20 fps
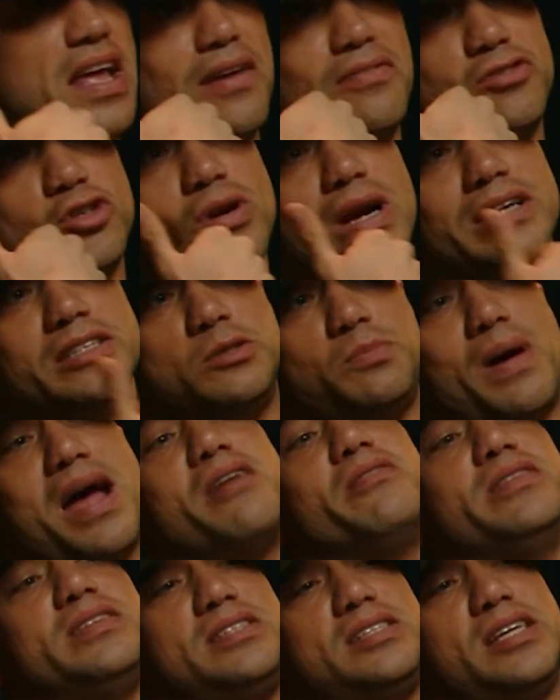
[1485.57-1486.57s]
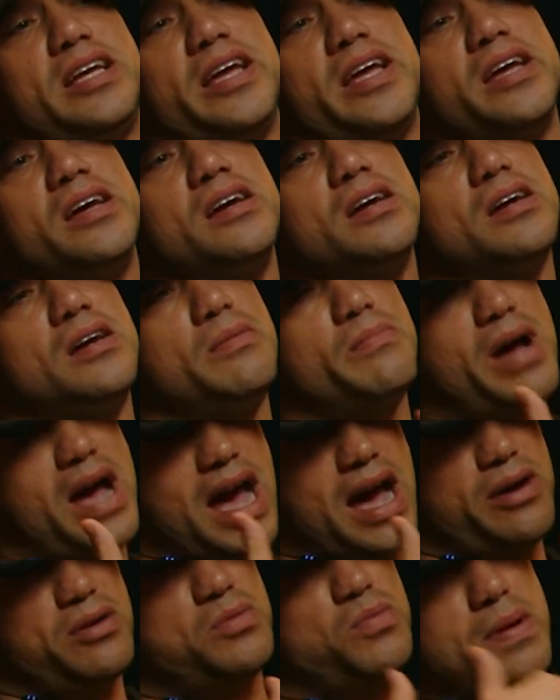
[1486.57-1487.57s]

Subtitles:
give transparency, but how do